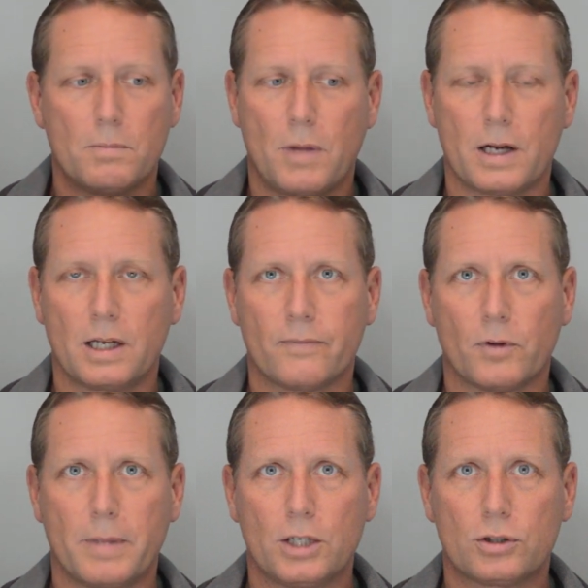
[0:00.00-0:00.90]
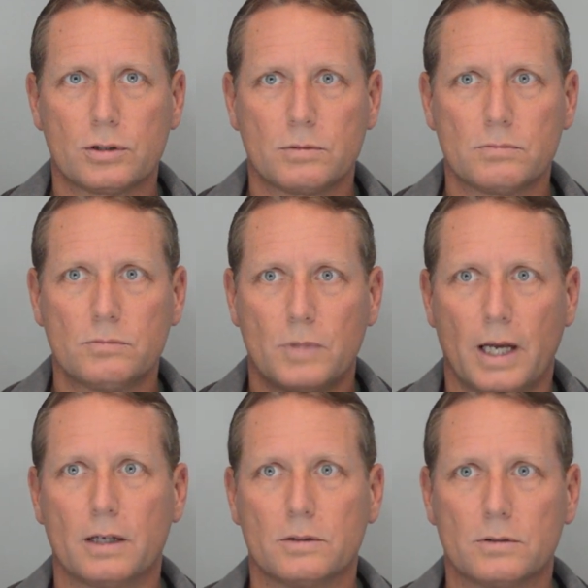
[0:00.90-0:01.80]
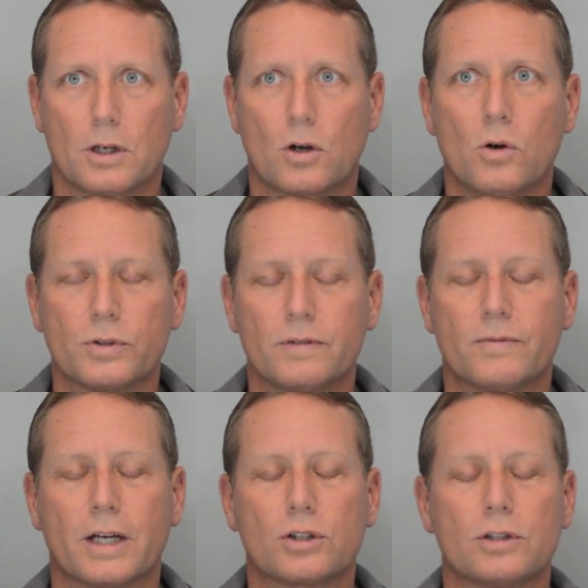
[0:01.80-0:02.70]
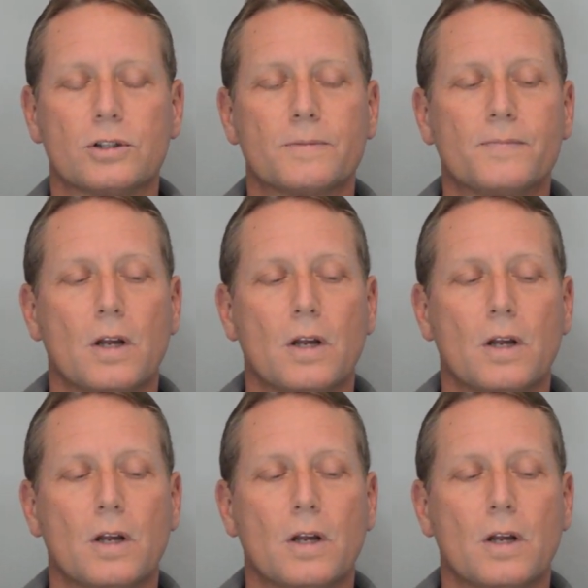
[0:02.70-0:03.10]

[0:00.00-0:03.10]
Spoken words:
body inflammation, and occult infections.